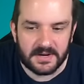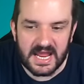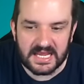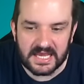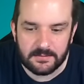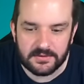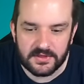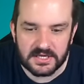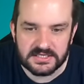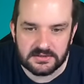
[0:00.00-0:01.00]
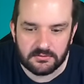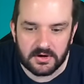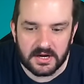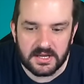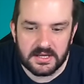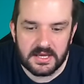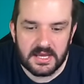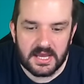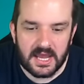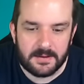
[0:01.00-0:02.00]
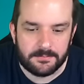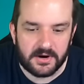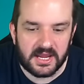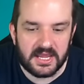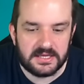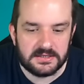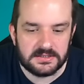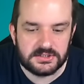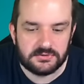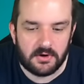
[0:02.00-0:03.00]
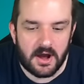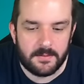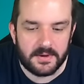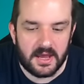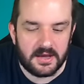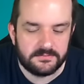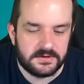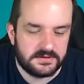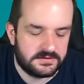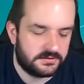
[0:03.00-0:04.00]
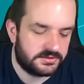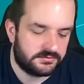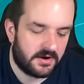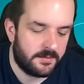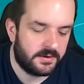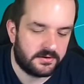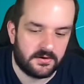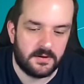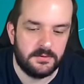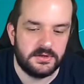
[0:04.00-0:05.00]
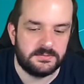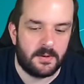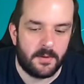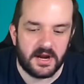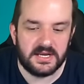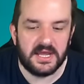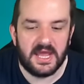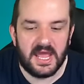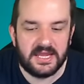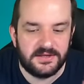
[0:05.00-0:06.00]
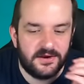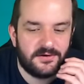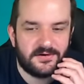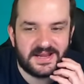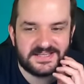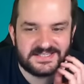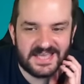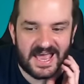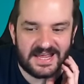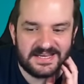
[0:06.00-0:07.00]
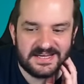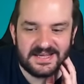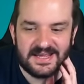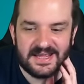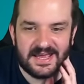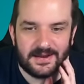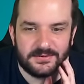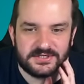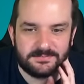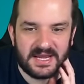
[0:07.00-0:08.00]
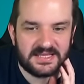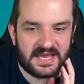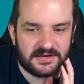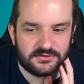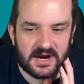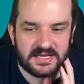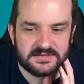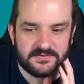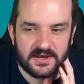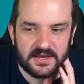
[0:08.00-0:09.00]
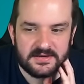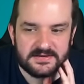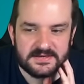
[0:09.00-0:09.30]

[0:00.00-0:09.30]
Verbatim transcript: play in game week thirty-three, and bring in Sarabia, uh, not Sarabia, I'm losing my mind here, Aït-Nouri instead, and I would just make that transfer.